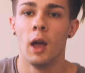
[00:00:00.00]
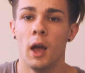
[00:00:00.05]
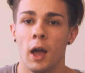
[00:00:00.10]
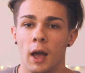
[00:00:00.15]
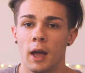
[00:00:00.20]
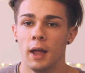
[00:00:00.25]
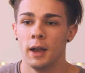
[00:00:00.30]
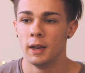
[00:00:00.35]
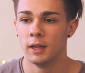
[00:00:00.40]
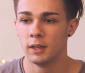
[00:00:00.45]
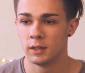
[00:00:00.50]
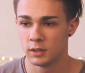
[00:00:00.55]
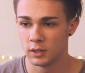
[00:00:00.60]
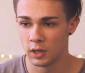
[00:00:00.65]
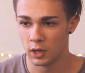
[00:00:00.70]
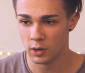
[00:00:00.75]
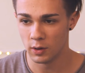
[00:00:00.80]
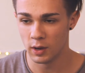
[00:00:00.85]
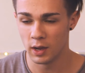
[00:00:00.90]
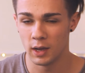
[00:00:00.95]
And
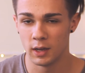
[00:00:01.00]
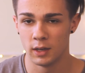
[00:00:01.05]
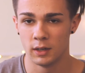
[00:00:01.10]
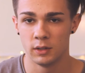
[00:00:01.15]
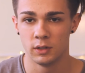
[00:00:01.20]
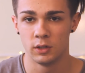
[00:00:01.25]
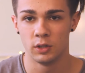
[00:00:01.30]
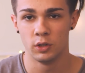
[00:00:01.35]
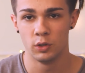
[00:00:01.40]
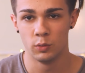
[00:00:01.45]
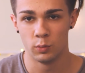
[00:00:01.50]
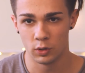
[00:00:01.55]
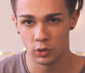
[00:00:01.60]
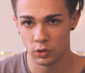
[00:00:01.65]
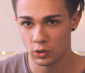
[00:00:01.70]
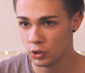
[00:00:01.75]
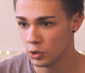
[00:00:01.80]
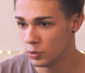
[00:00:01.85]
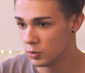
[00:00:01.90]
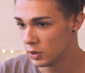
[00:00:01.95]
so, as you would
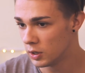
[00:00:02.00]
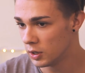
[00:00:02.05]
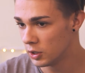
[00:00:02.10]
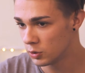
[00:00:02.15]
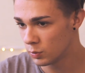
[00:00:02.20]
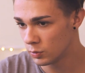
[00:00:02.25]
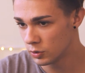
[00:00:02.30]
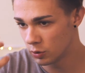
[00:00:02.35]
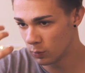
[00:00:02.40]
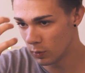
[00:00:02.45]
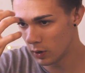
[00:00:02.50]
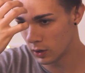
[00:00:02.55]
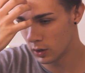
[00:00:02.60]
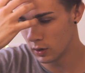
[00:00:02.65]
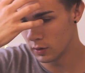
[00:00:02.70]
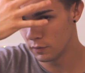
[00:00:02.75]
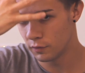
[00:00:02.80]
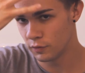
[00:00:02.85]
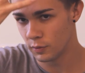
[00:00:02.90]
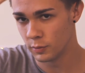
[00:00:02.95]
usually, just want to work
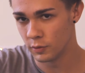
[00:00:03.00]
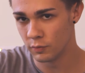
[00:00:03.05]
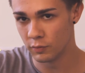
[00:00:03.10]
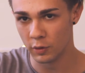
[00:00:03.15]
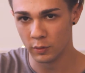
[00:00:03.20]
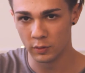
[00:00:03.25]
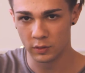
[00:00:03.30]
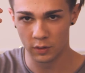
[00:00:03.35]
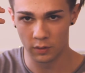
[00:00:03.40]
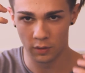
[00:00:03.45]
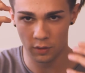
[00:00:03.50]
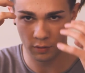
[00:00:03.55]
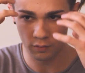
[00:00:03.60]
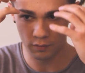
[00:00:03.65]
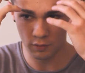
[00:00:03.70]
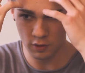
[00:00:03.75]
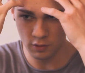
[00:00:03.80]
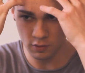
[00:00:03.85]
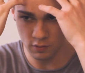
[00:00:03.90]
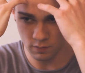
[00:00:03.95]
it from the roots and
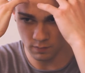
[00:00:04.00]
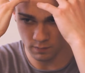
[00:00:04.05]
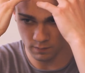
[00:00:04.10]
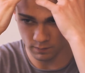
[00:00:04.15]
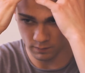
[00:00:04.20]
through.